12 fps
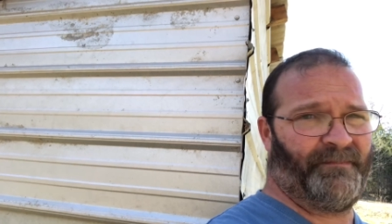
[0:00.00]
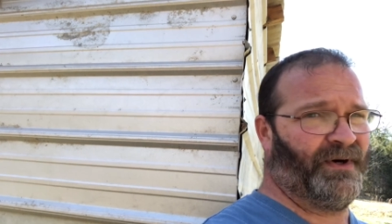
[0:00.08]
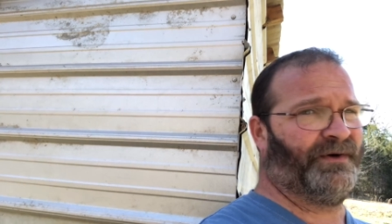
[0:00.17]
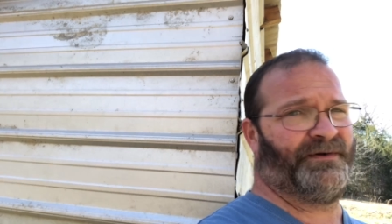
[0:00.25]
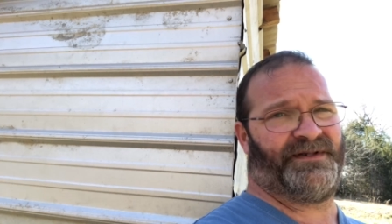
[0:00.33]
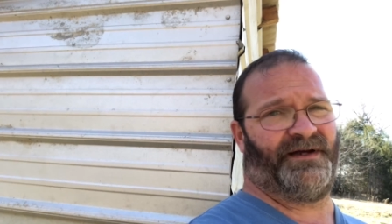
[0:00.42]

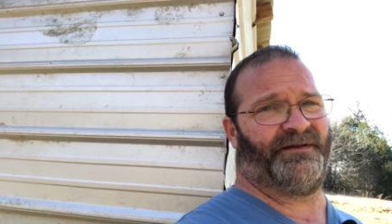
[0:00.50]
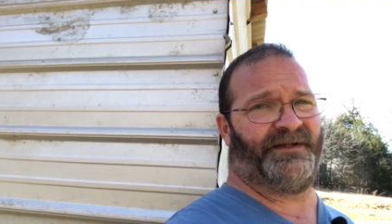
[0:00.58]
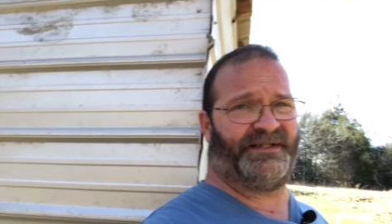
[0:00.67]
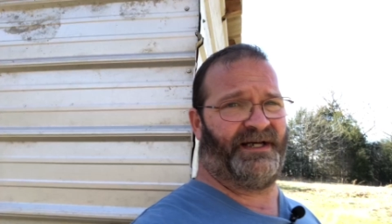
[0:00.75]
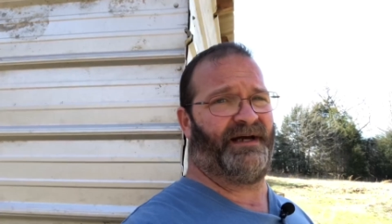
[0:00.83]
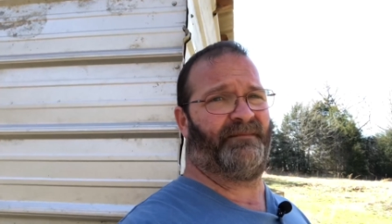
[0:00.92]
birds all the
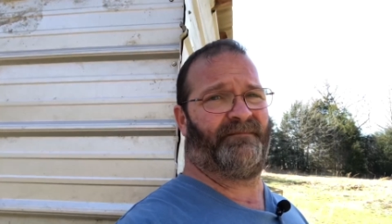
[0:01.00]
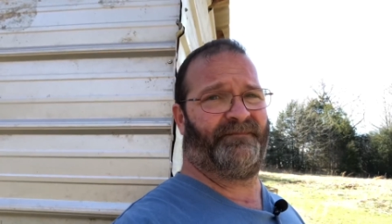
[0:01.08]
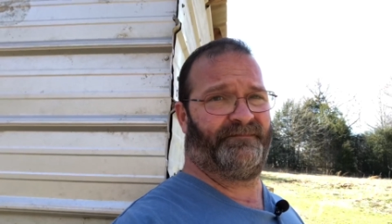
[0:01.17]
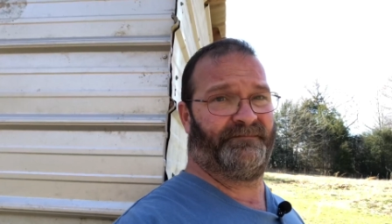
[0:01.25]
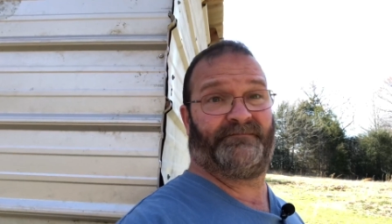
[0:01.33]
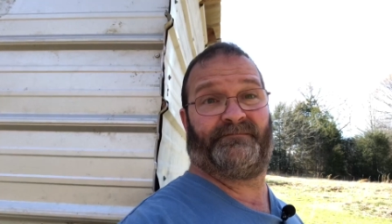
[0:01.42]
time.
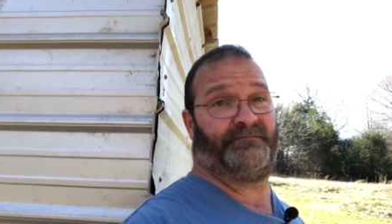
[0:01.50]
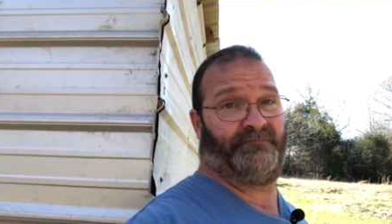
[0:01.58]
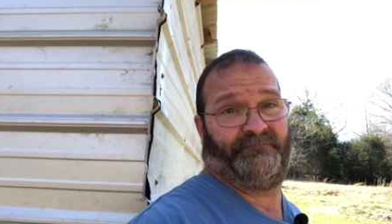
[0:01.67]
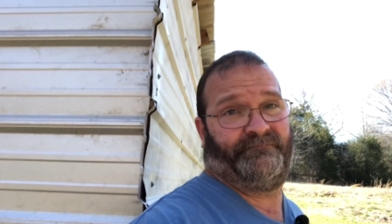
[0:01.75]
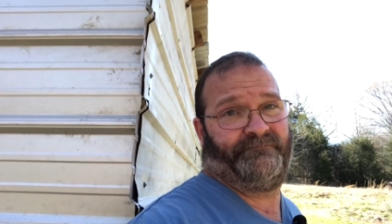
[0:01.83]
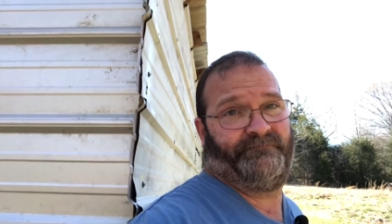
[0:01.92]

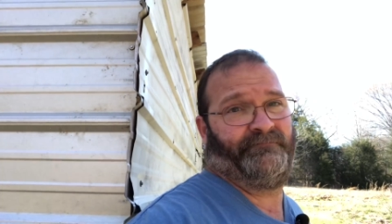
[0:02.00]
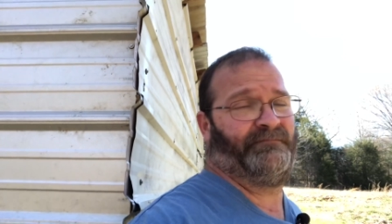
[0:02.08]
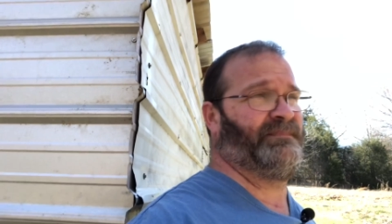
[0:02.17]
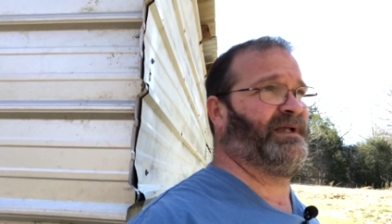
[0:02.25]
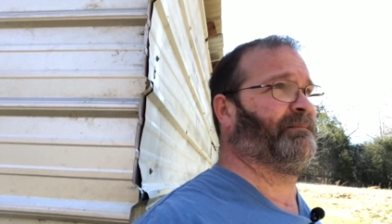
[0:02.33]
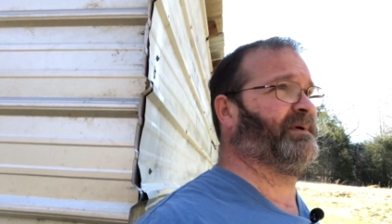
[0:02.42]

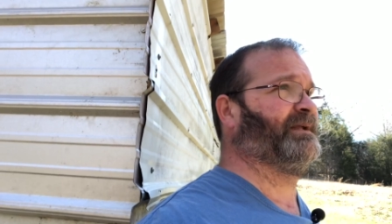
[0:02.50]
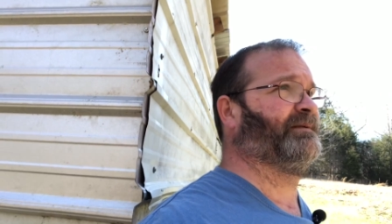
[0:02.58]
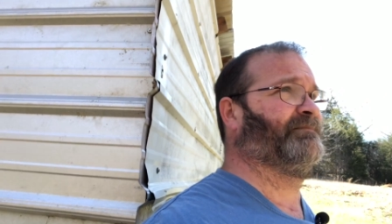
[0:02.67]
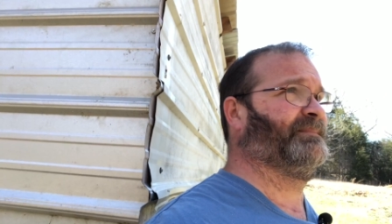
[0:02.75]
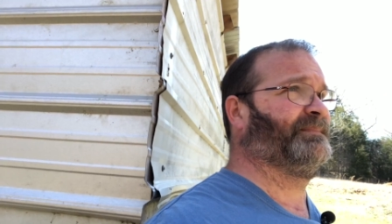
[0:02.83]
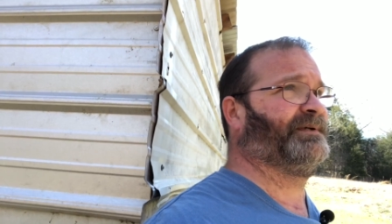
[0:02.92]
I mean,
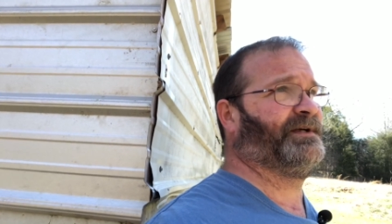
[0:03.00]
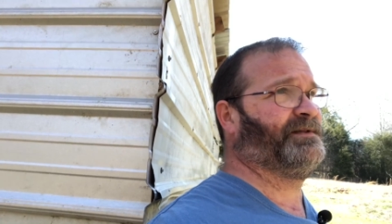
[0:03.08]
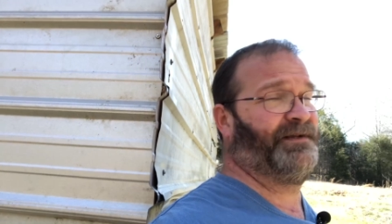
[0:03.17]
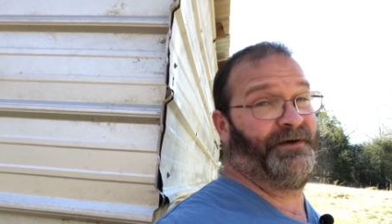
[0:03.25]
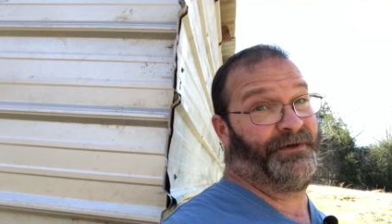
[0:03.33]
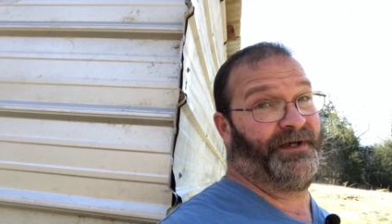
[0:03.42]
because
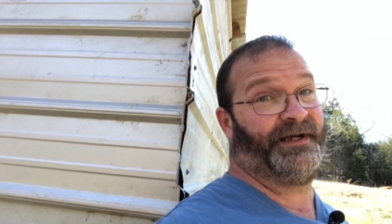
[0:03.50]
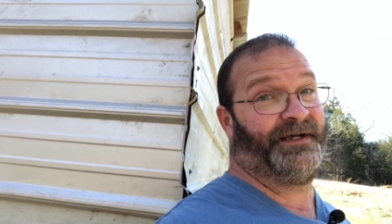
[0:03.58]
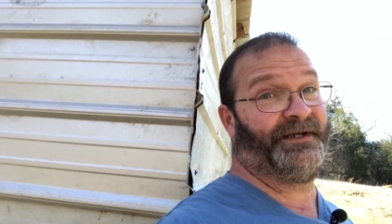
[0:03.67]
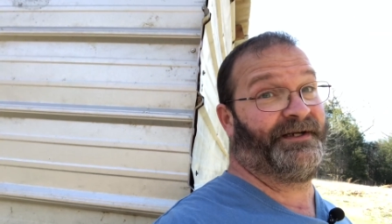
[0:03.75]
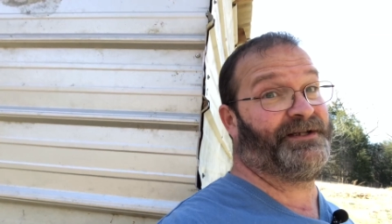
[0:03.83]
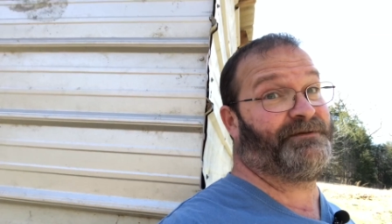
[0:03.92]
they're going to
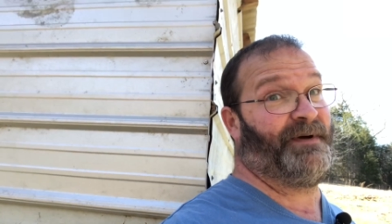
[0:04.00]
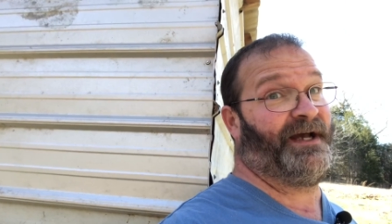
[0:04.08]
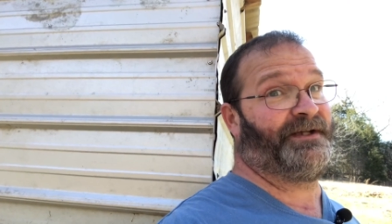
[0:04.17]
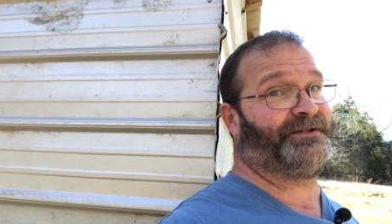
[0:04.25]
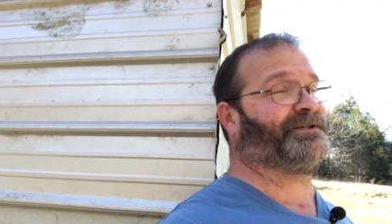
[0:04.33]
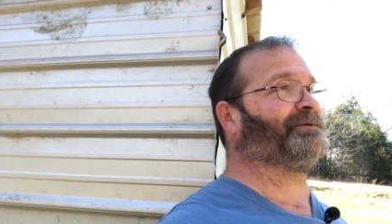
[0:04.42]
get
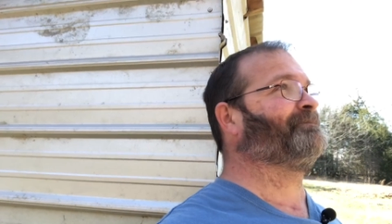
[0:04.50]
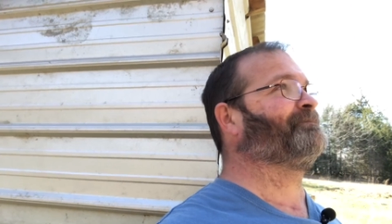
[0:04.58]
dispatched.